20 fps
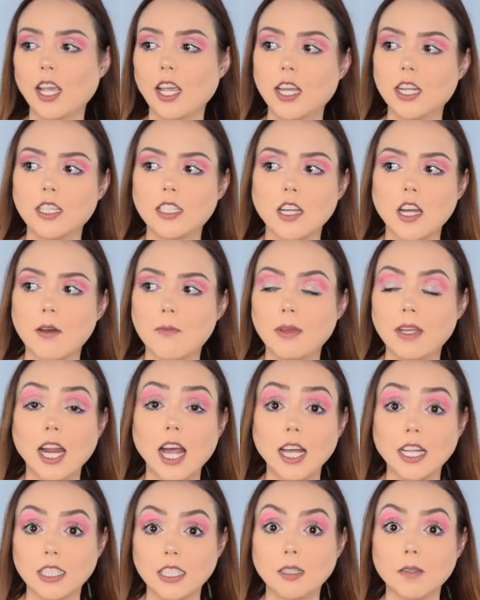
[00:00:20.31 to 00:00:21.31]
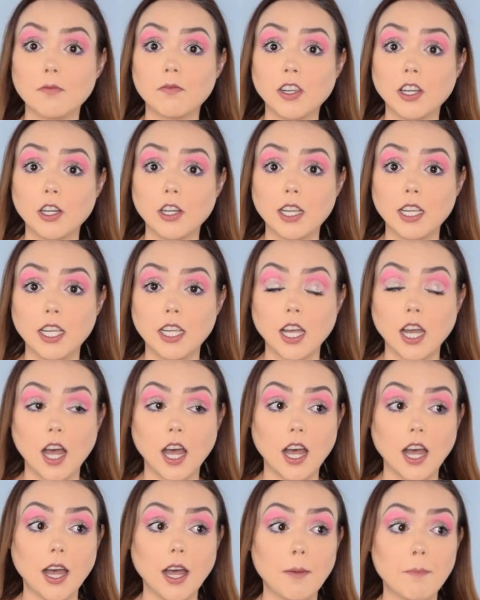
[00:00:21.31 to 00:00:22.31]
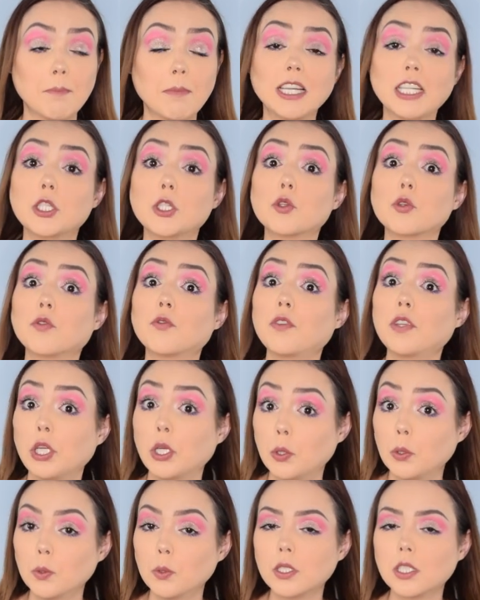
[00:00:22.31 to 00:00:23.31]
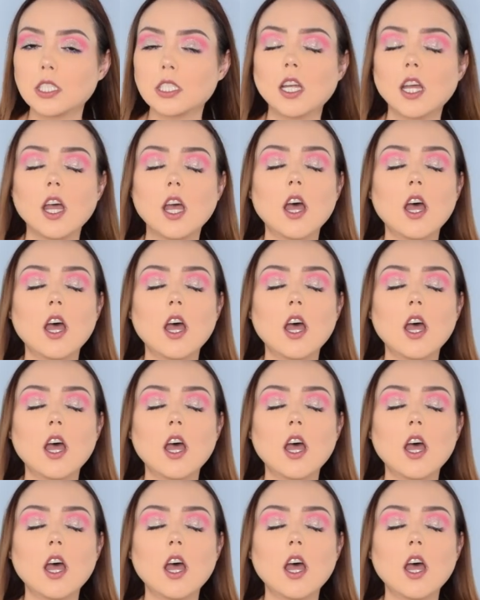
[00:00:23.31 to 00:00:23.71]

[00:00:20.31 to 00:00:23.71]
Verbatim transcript: and it had some very mixed reviews.